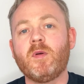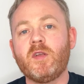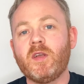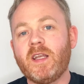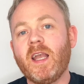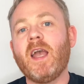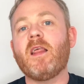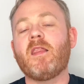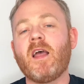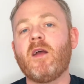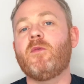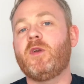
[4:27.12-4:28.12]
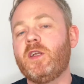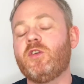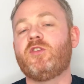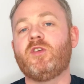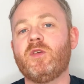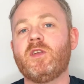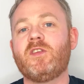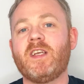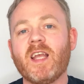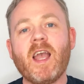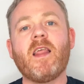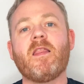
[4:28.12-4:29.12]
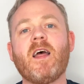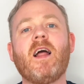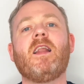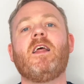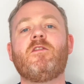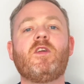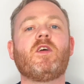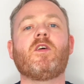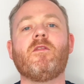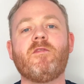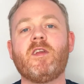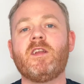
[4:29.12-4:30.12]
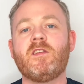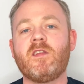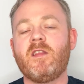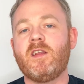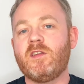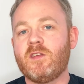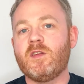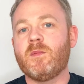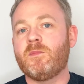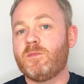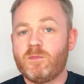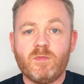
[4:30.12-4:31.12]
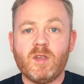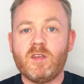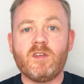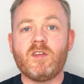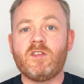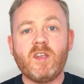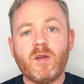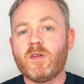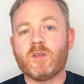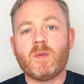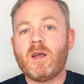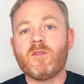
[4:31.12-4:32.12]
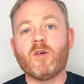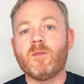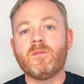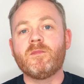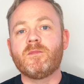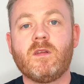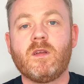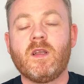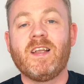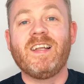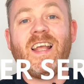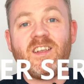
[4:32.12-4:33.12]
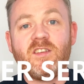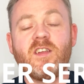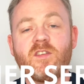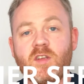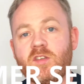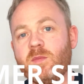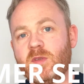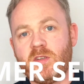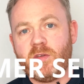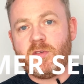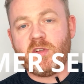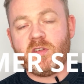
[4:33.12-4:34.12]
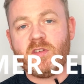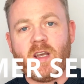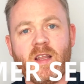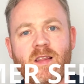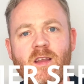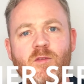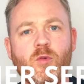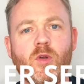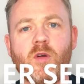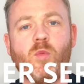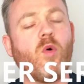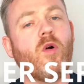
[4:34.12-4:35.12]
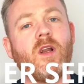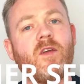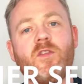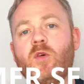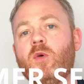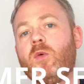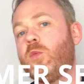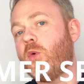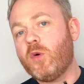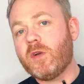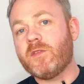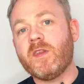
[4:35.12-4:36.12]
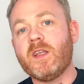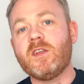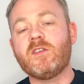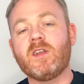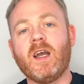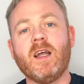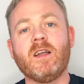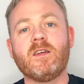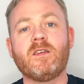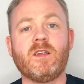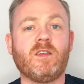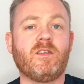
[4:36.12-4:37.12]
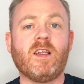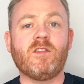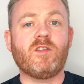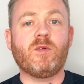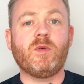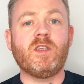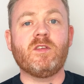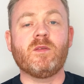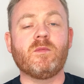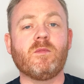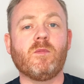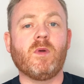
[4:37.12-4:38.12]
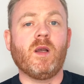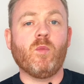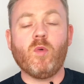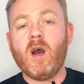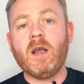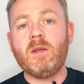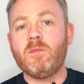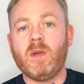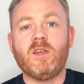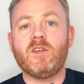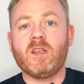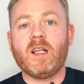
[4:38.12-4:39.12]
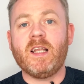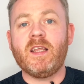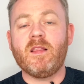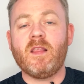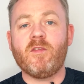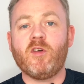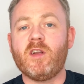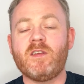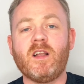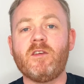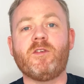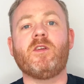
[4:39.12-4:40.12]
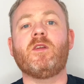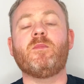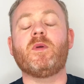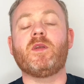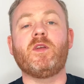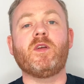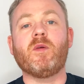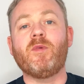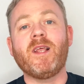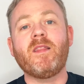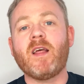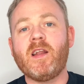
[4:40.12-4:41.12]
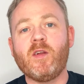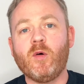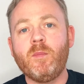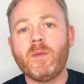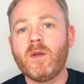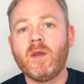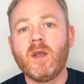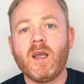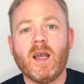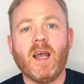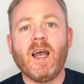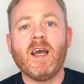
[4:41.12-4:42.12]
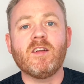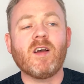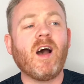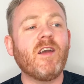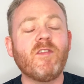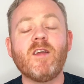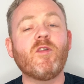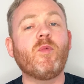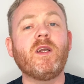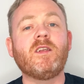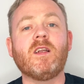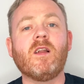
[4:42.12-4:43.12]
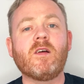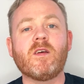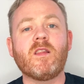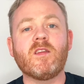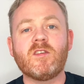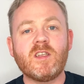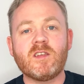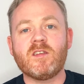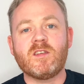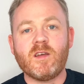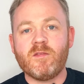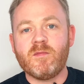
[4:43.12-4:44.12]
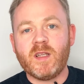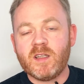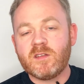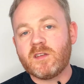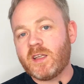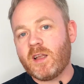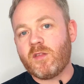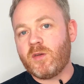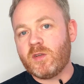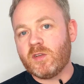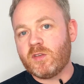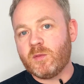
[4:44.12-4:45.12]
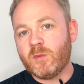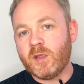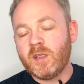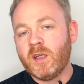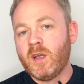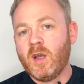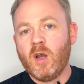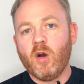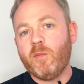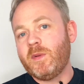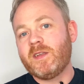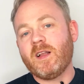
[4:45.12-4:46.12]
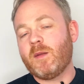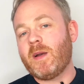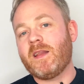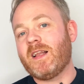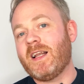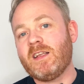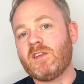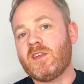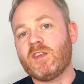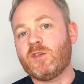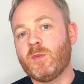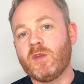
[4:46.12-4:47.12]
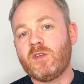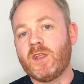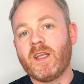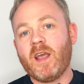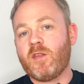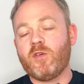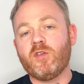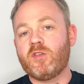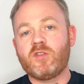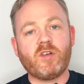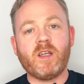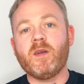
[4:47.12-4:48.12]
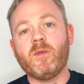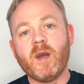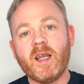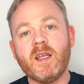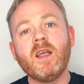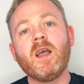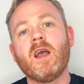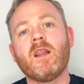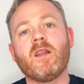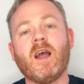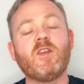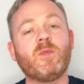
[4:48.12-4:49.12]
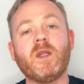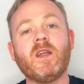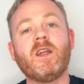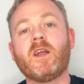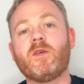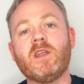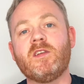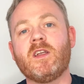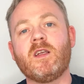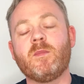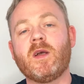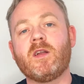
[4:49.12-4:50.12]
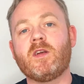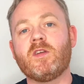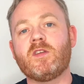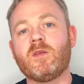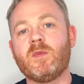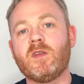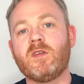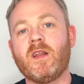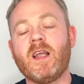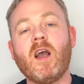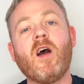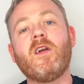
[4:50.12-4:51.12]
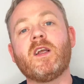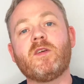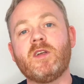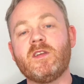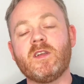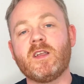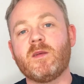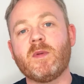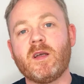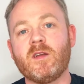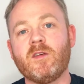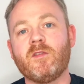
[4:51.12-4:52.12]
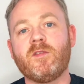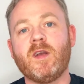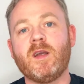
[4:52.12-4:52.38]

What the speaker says: But you get that reassurance. You get that level of confidence that this is a serious platform. Next is customer services, and they've won award after award for this, and it stands to reason why. Basically, they've got a telephone number. You can ring that up, and I've never waited longer than 6 or 7 minutes to get through to someone. Up until about the last 6 months, you get through straight away. there has been an increase in the amount of customers, and they are increasing the amount of